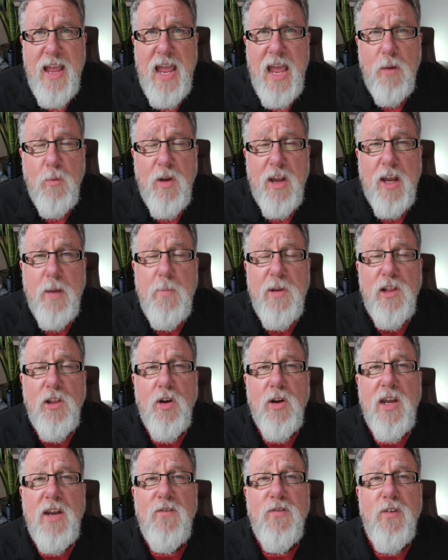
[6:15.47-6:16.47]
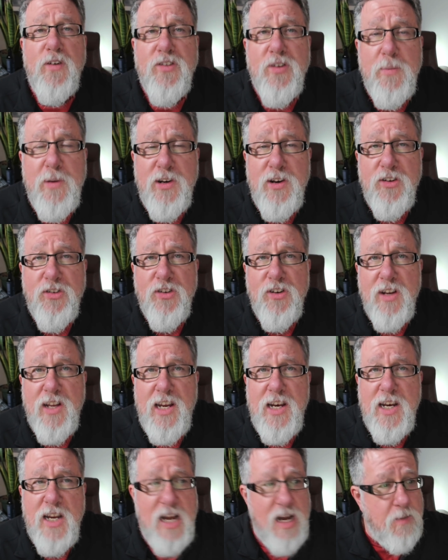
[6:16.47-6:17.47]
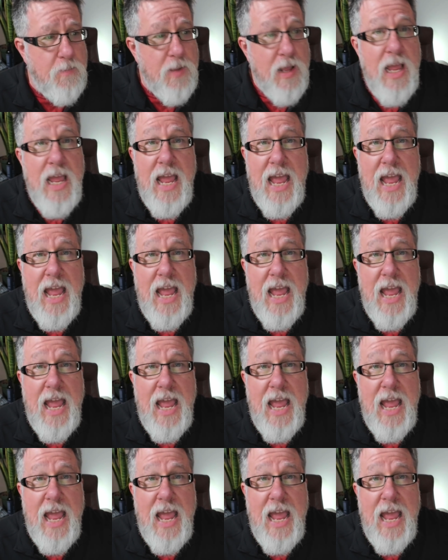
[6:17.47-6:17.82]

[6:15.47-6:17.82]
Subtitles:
and we can be looking for some additional income.